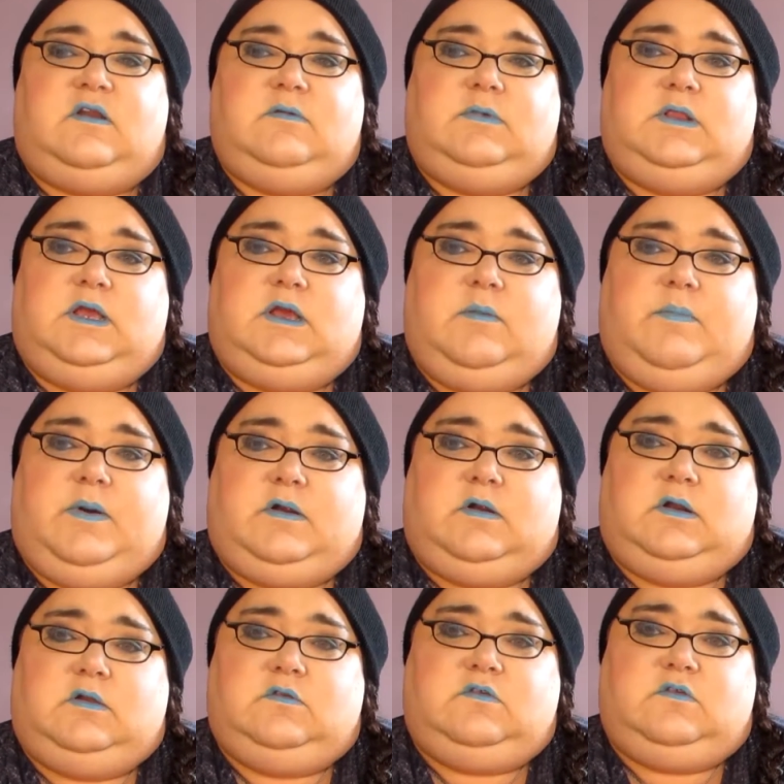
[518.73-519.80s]
it with like a
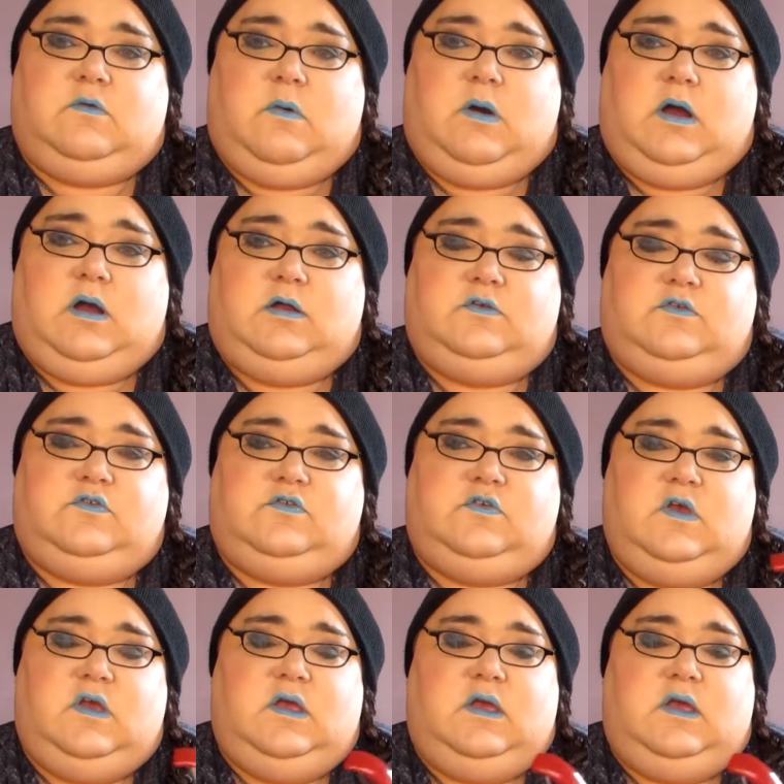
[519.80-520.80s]
butternut squash,